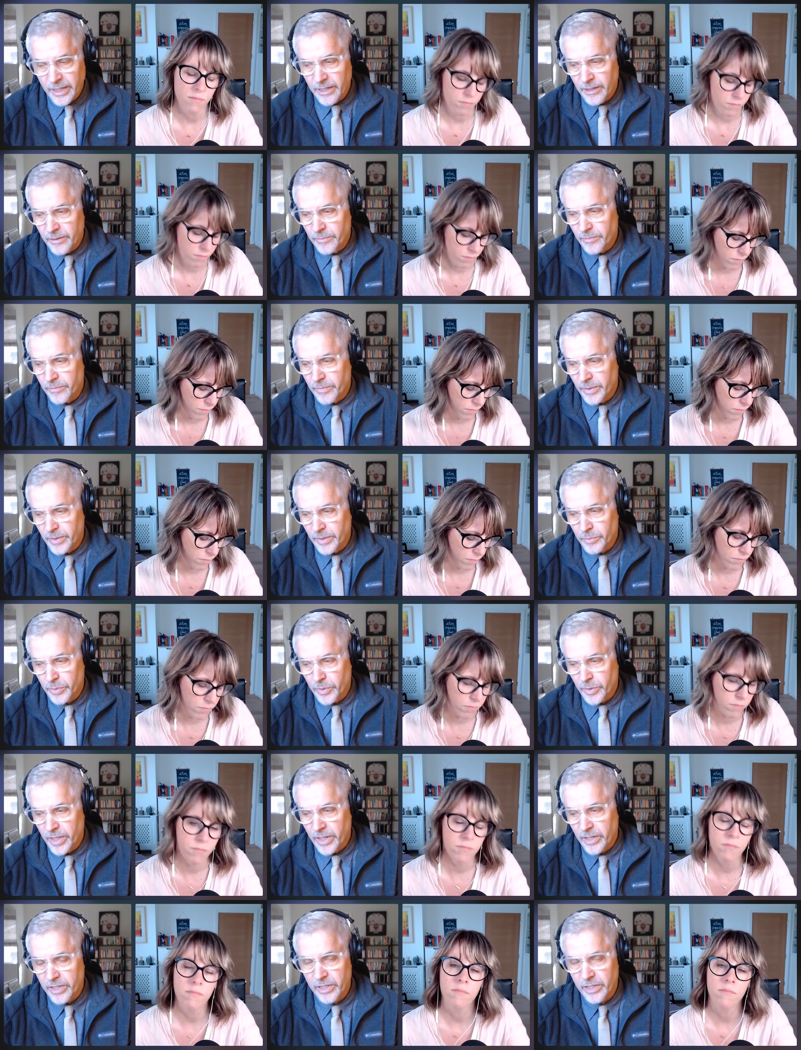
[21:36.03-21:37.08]
Speaker 1: Um, but
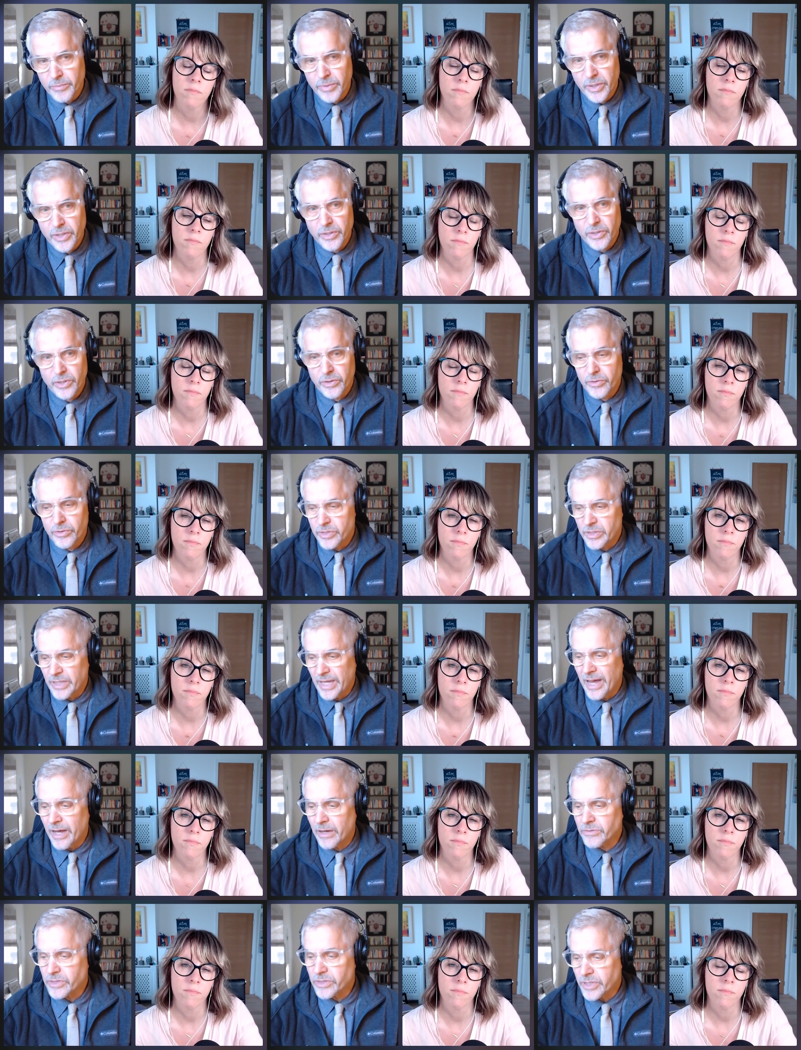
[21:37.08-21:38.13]
burnout can be used
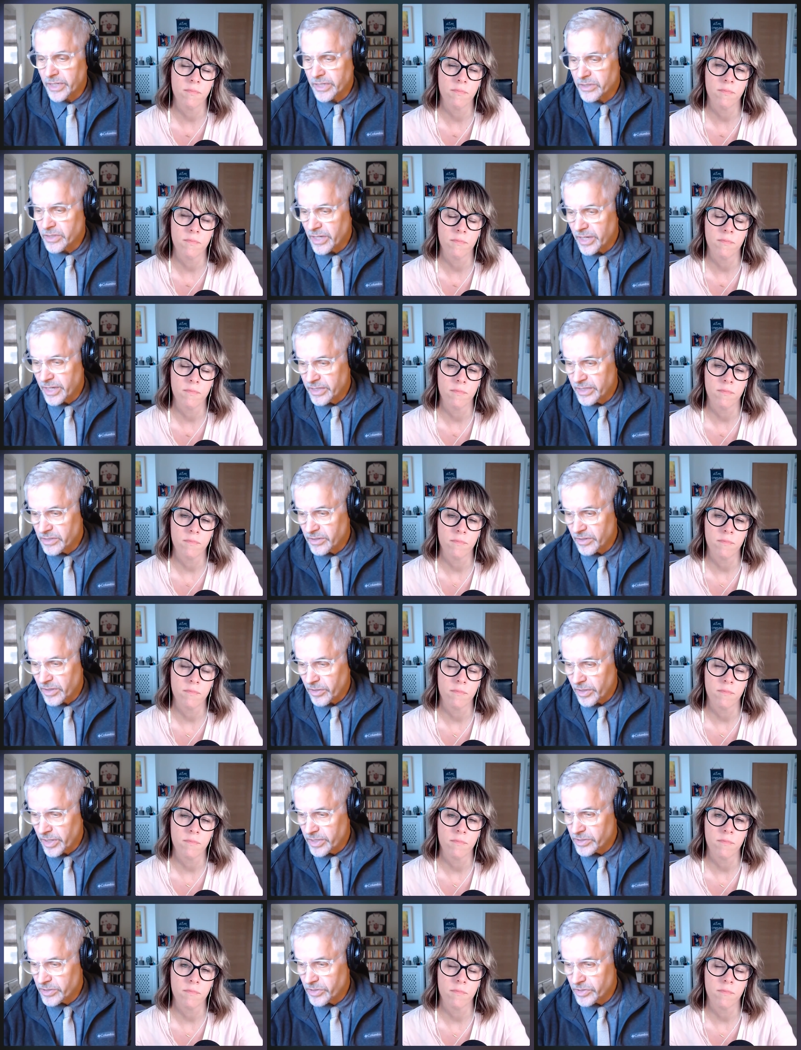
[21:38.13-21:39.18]
outside of times of
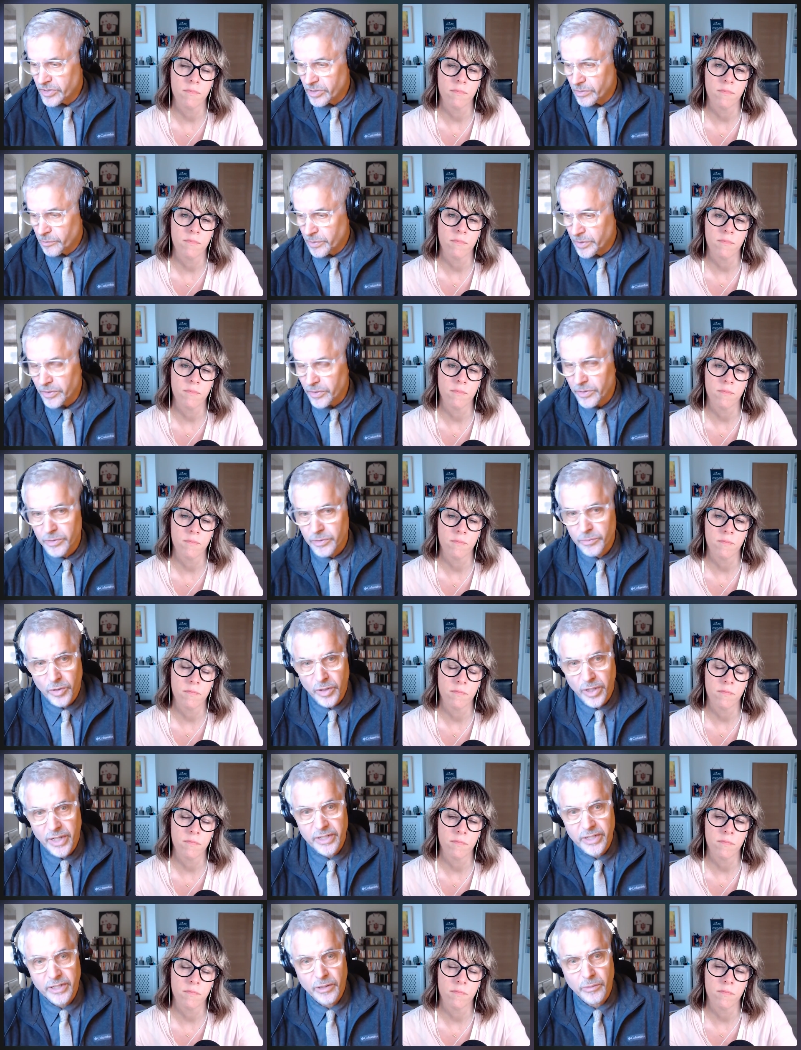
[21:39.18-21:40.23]
crisis to build a
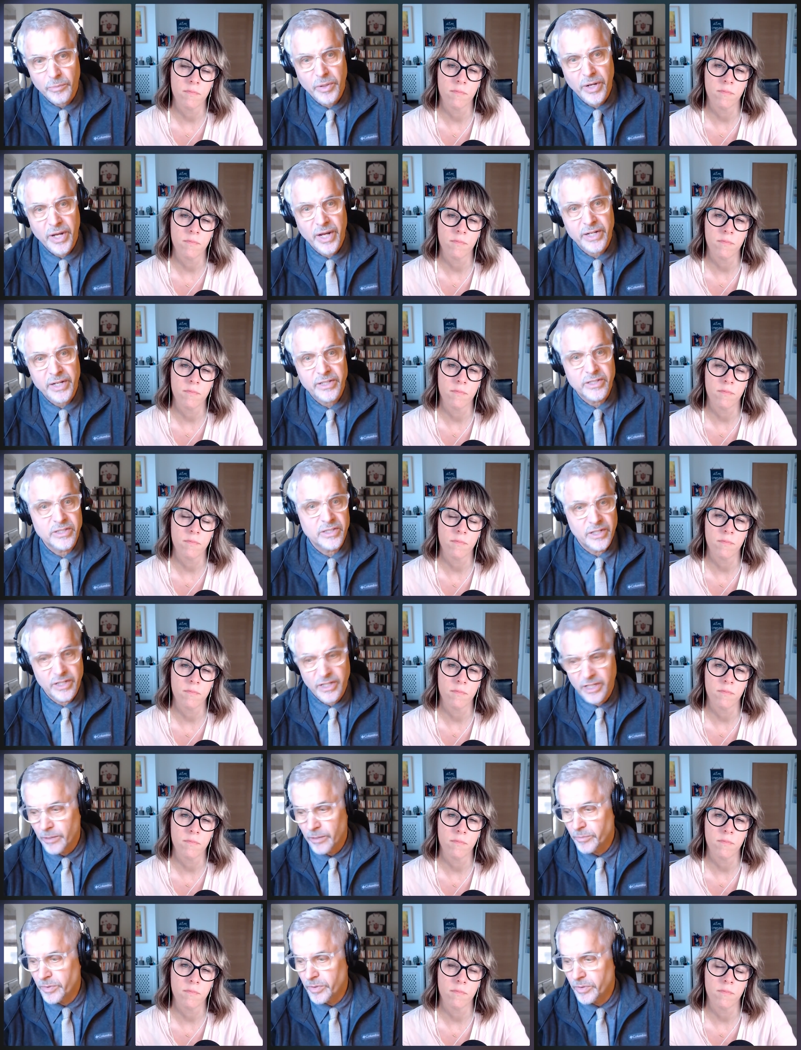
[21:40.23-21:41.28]
more ideal practice and
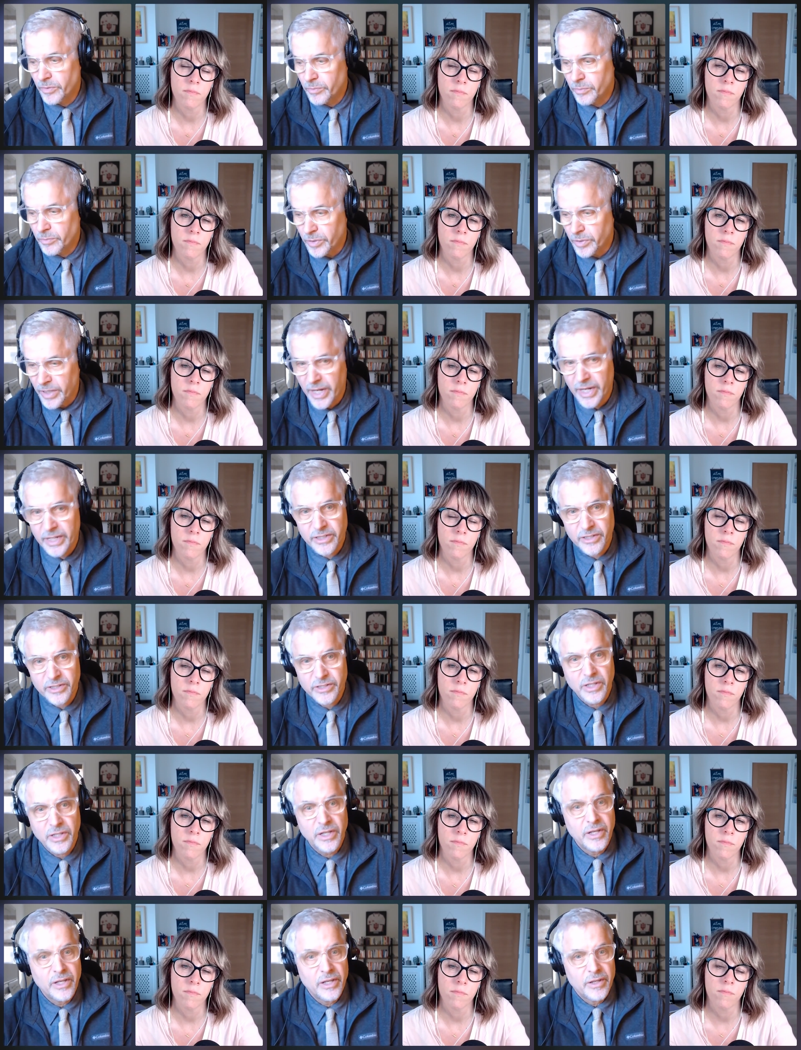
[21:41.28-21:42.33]
to help you
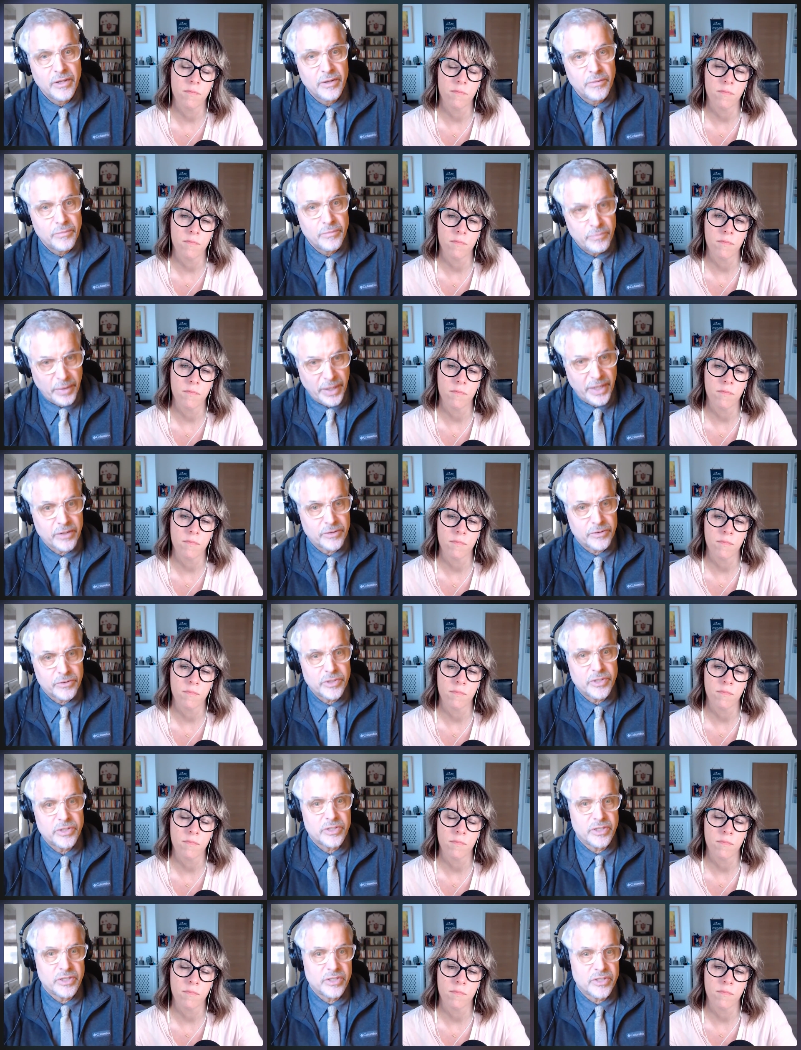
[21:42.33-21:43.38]
practice
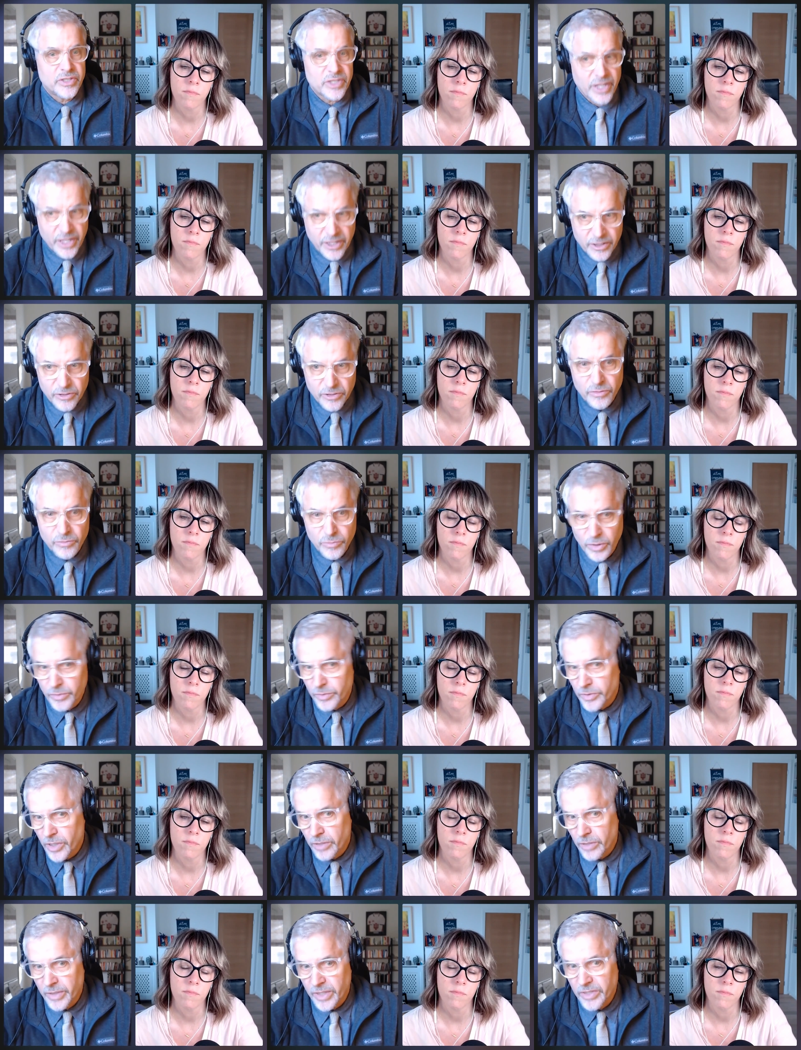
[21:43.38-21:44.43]
boundaries and saying, we
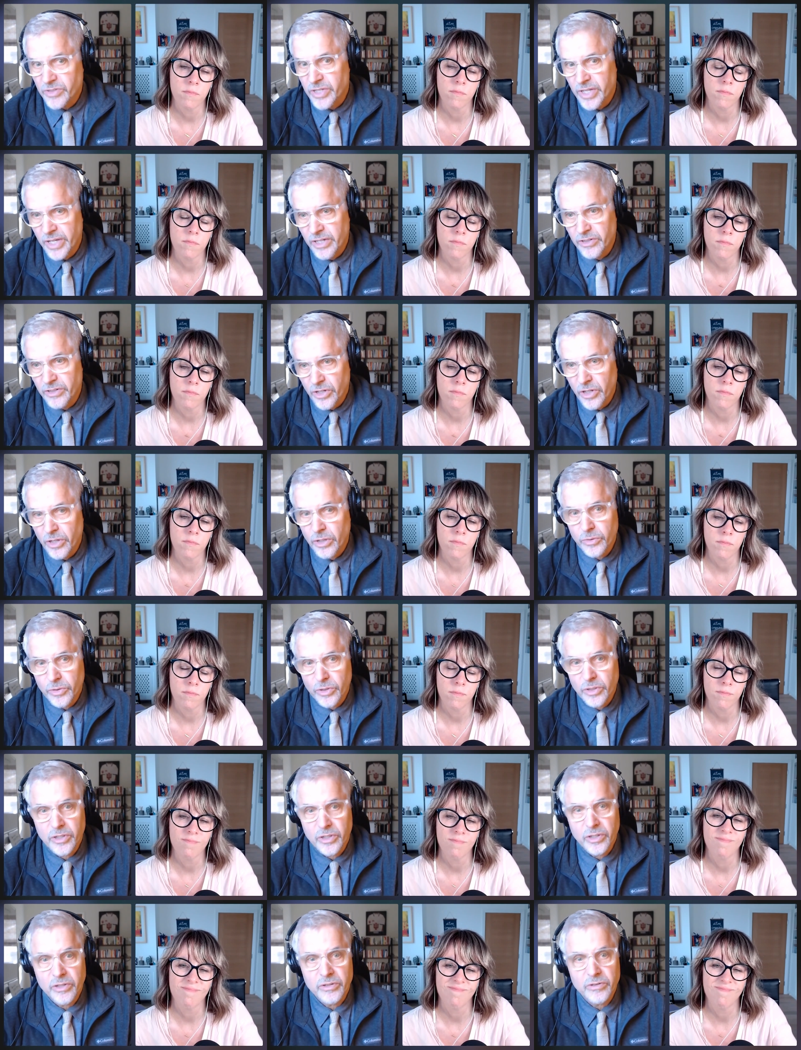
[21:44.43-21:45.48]
were talking about saying no
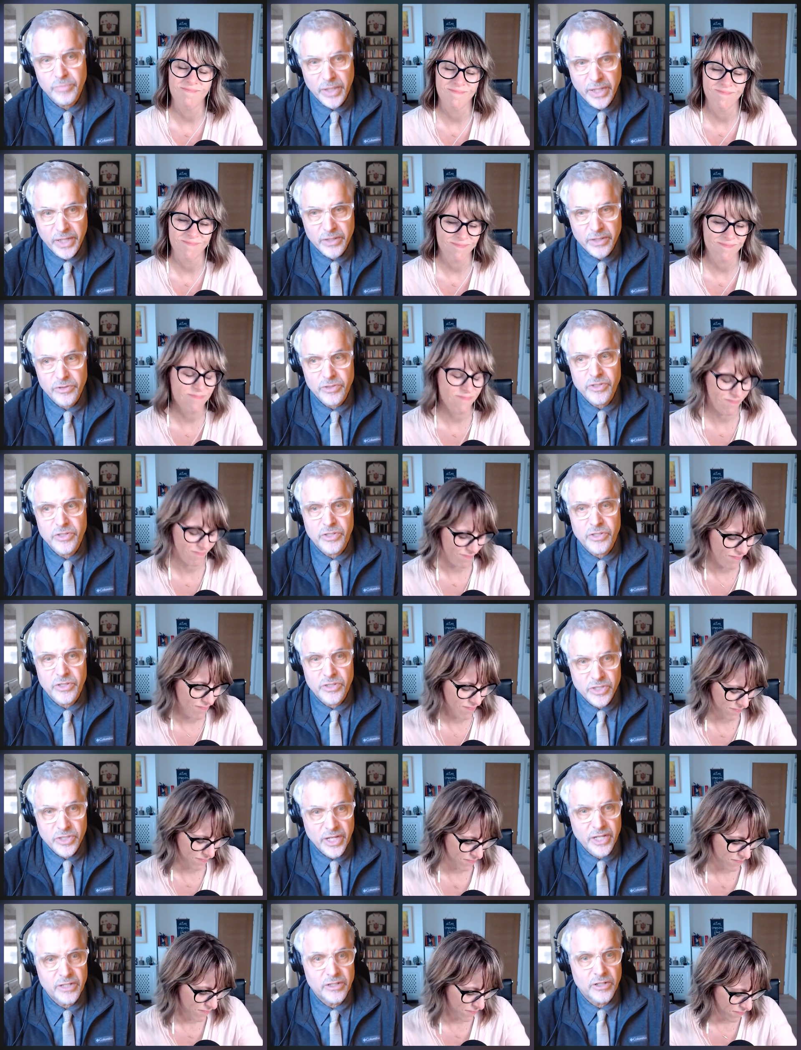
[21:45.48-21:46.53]
earlier, boundaries
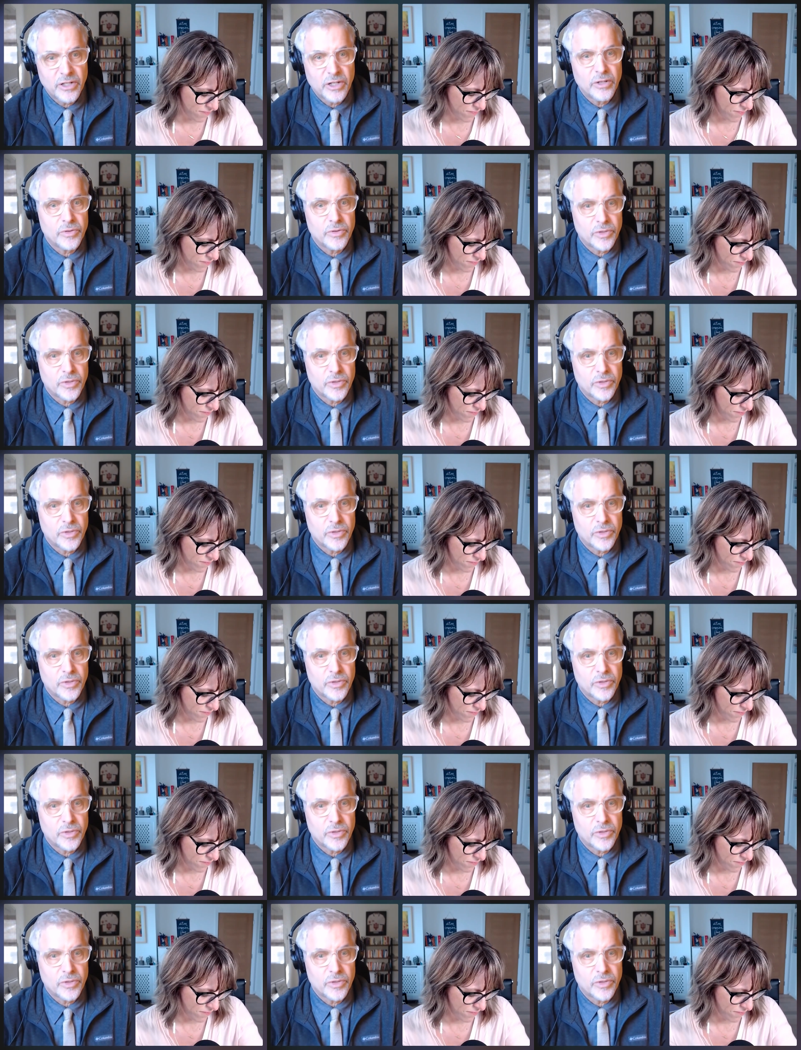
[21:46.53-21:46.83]
and saying